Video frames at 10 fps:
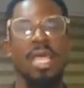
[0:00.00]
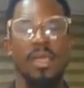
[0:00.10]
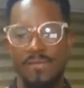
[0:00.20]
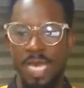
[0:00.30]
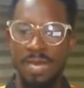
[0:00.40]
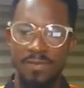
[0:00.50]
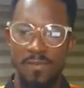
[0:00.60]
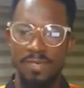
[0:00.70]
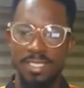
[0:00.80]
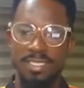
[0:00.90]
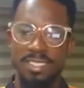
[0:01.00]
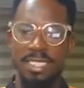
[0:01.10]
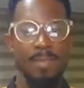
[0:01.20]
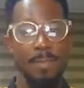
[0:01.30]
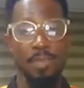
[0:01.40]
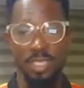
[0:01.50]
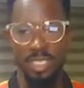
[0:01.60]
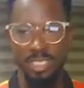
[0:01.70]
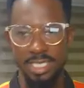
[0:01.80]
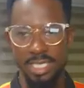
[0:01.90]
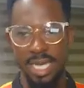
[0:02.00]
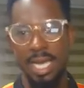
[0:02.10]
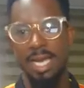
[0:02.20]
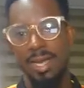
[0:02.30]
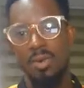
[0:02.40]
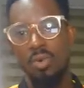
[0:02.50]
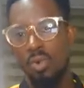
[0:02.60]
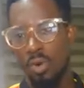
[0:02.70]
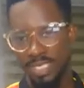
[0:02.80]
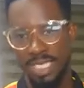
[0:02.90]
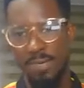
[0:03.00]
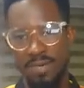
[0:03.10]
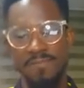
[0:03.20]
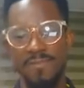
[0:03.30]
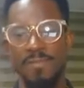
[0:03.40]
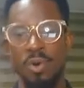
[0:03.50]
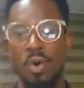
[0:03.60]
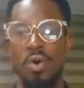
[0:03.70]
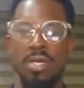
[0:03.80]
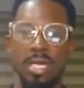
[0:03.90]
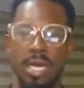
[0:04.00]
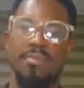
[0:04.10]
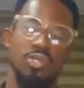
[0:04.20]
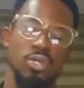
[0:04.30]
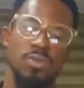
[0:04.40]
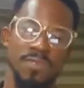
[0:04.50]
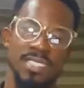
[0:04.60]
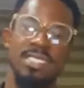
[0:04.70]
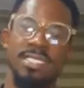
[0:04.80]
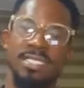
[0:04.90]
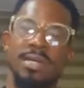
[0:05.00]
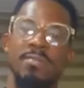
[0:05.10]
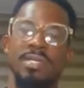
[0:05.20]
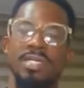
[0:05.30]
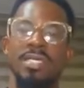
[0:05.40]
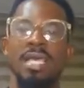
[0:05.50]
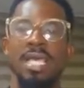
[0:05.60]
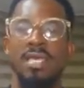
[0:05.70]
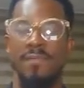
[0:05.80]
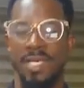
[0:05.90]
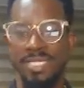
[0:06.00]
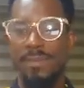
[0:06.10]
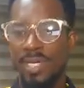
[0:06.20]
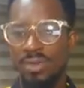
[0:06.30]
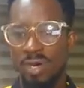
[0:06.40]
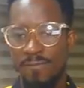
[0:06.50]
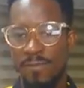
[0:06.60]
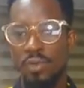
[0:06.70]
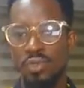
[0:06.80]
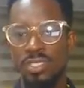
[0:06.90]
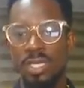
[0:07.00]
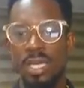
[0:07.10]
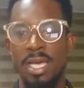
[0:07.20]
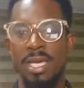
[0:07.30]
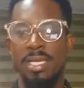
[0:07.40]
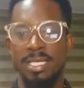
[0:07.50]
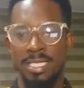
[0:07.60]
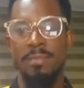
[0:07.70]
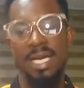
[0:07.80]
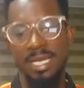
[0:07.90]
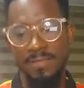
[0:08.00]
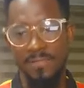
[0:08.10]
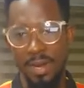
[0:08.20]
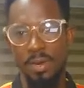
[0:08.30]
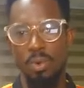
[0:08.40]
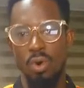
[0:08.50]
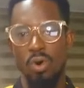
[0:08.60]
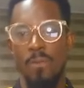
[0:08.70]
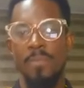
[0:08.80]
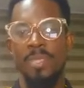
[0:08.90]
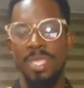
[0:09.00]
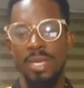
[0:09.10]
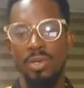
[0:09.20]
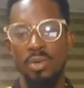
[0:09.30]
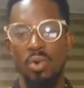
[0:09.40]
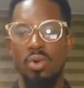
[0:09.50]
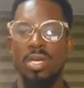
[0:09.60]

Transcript: If you're a lover of the German Bundesliga or German football, then I'm sure you've seen this company. If you are somebody who has followed the German league very well, then you know